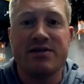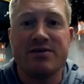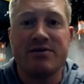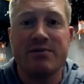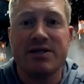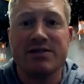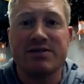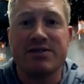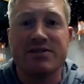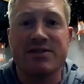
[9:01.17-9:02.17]
Doodlebug, so
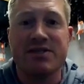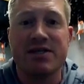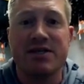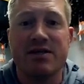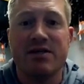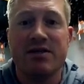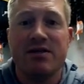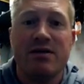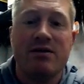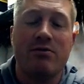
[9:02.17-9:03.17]
you can see
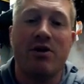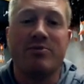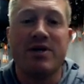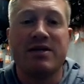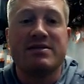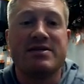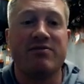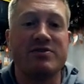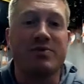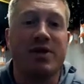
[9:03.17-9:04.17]
we're updating the stuff
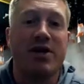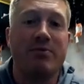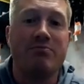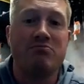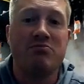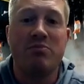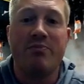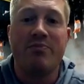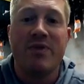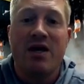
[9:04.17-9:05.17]
as we go.
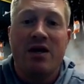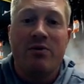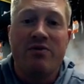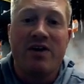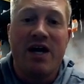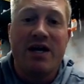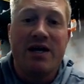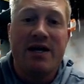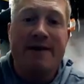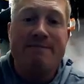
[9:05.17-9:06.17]
We've got
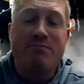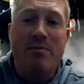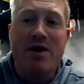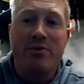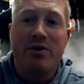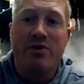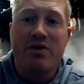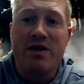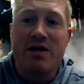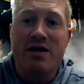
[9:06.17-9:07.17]

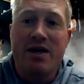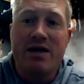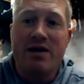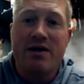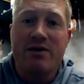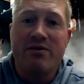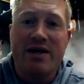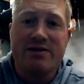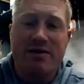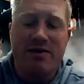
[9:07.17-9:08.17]

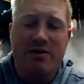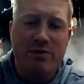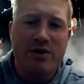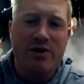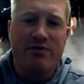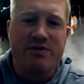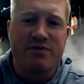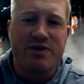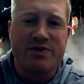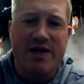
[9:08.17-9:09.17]
we'll go over this
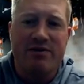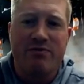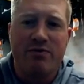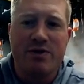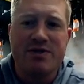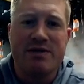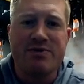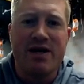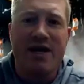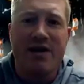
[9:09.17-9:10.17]
first. We've got 4 teams
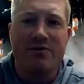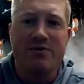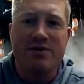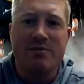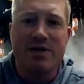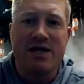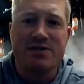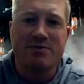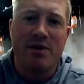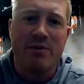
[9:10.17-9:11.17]
right now through DBS.
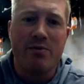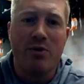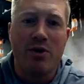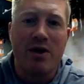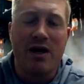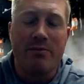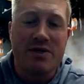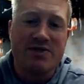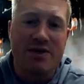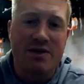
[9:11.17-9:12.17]
There's probably more. I'm
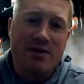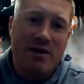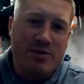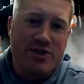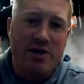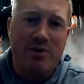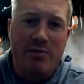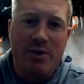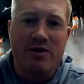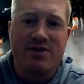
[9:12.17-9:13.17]
missing. I'm a chump. I
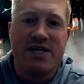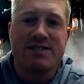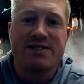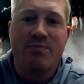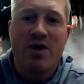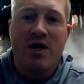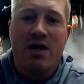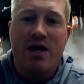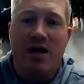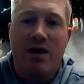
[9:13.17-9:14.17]
apologize.
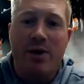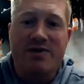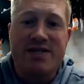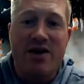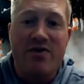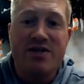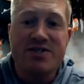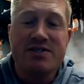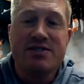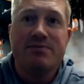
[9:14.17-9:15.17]
We've got Seattle
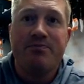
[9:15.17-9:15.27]
Ninjas.